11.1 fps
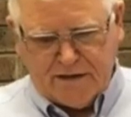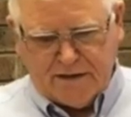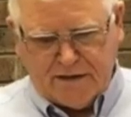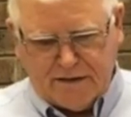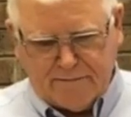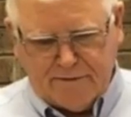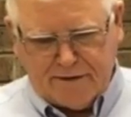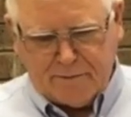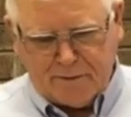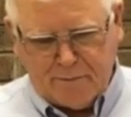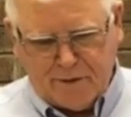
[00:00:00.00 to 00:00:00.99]
uh, there
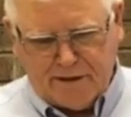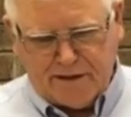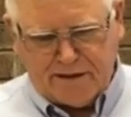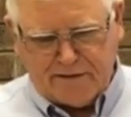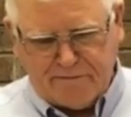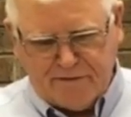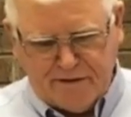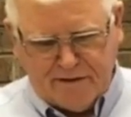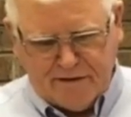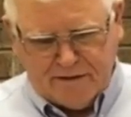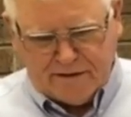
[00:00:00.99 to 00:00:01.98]
have been plenty of
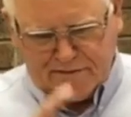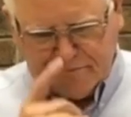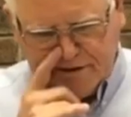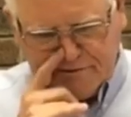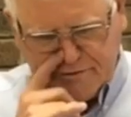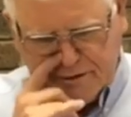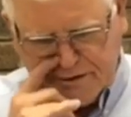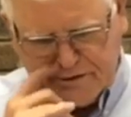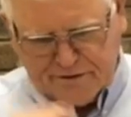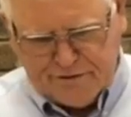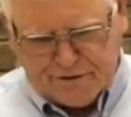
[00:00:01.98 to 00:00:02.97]
of
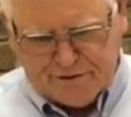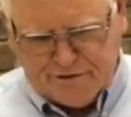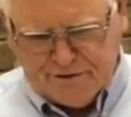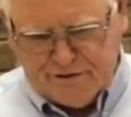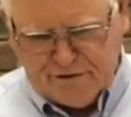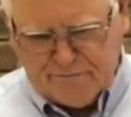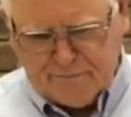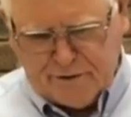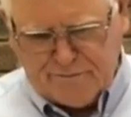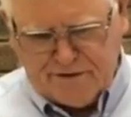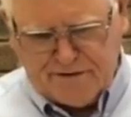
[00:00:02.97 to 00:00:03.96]
restoration churches who've
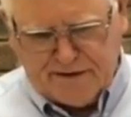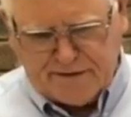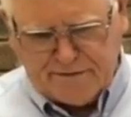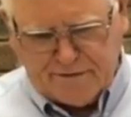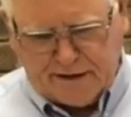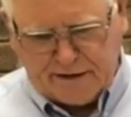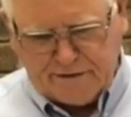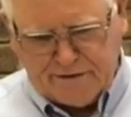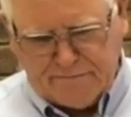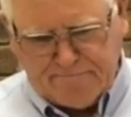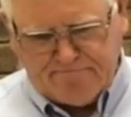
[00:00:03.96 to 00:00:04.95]
moved in that direction.